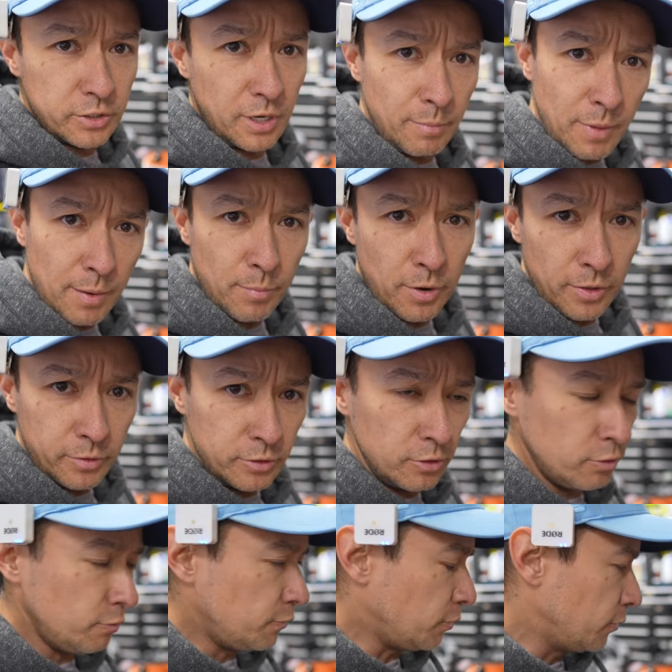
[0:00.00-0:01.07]
that I'm not bothering to
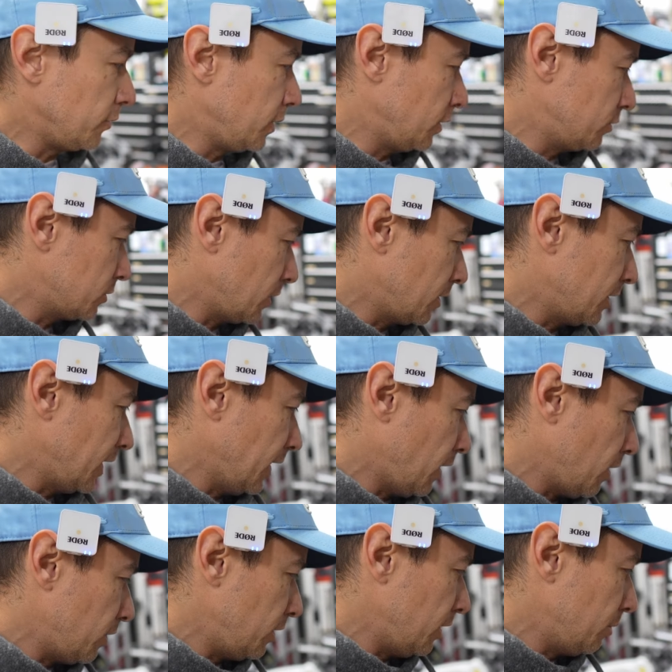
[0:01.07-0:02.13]
do full videos on,
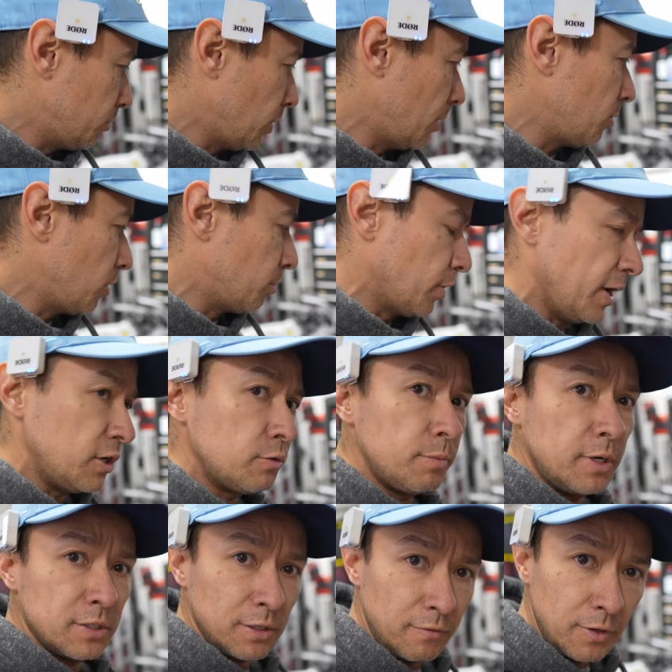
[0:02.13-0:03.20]
like the Brembo brakes,
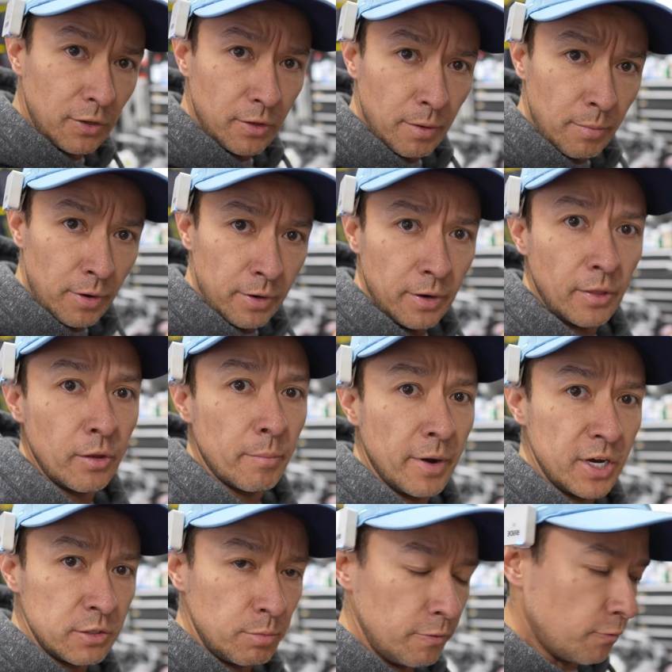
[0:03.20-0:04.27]
because I've done them on other
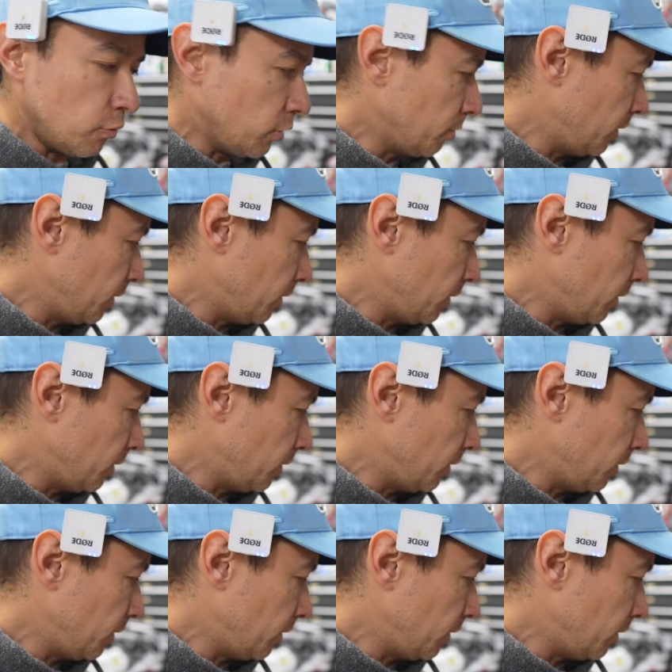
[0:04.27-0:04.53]
bikes before.